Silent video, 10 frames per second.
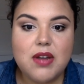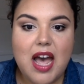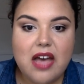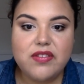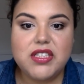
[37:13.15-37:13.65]

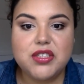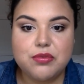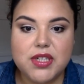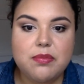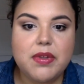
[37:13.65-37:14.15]
having to
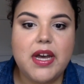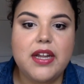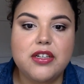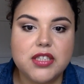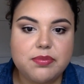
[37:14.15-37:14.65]

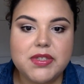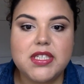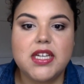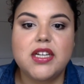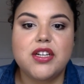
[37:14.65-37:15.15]
reapply your
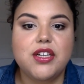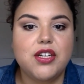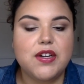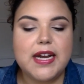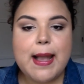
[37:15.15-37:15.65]
lipstick or
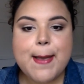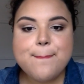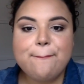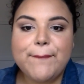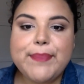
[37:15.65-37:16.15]

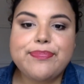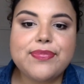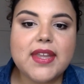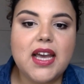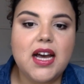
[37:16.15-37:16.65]

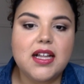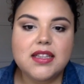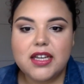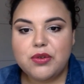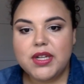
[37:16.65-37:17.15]
your
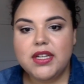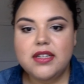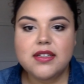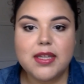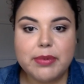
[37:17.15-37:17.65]
liquid
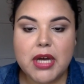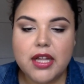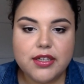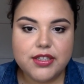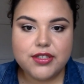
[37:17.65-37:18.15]
lip
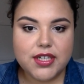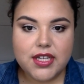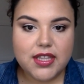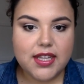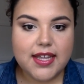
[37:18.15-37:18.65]
colors or
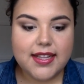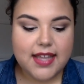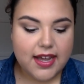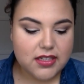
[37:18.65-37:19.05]
anything like that.